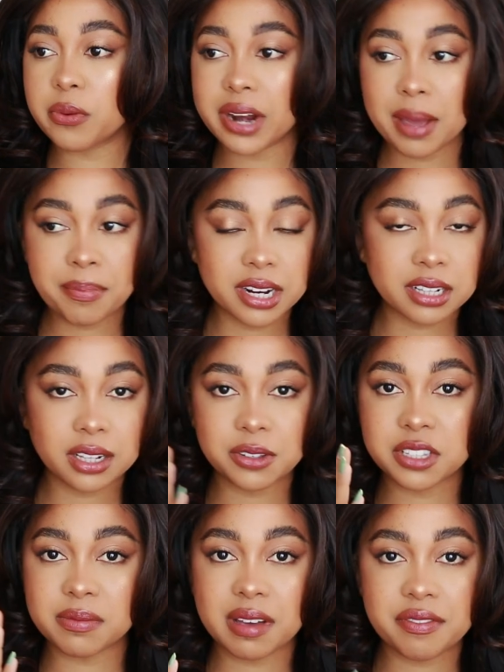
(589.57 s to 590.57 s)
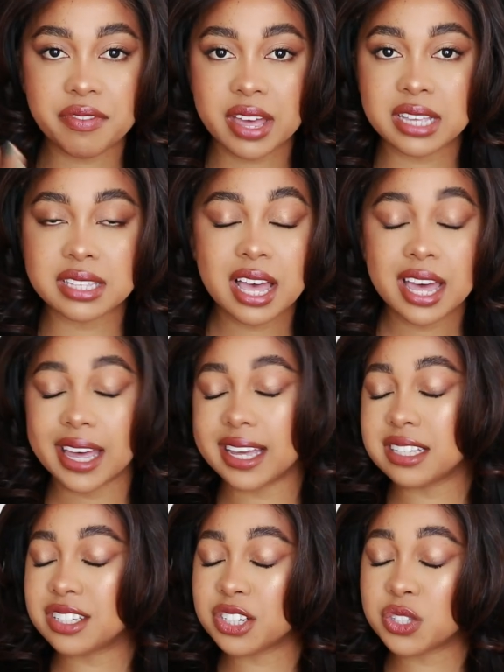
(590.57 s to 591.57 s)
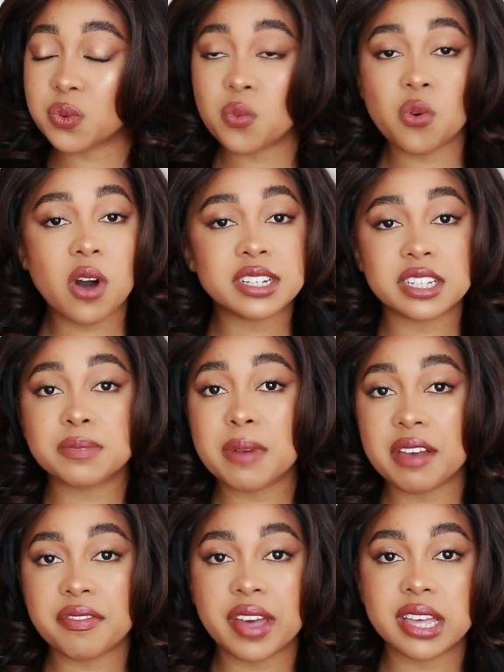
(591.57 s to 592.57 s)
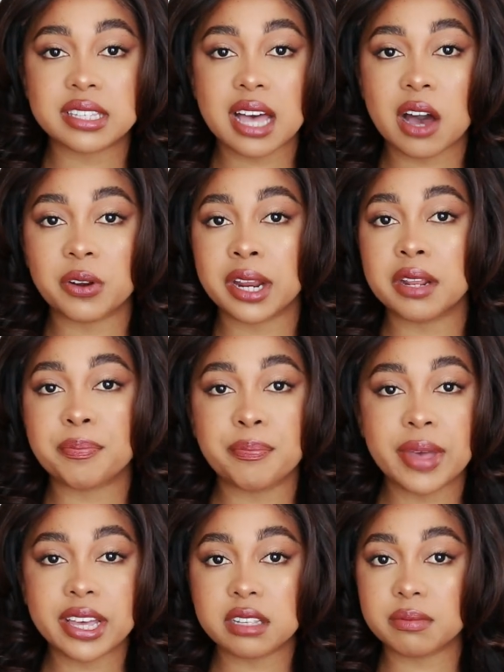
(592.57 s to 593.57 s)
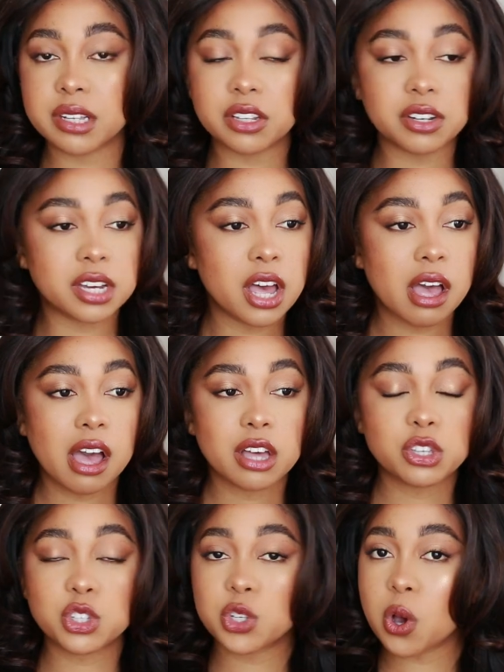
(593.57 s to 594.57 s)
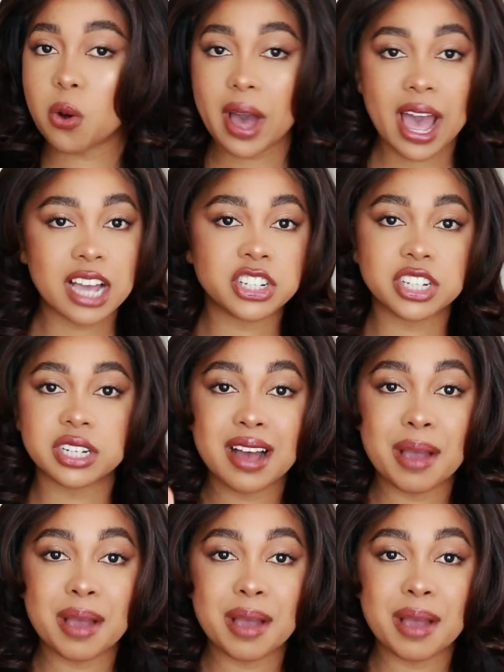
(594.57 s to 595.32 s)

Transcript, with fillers: When I put it close to my face, it just washes my face out and it makes me look so ashy.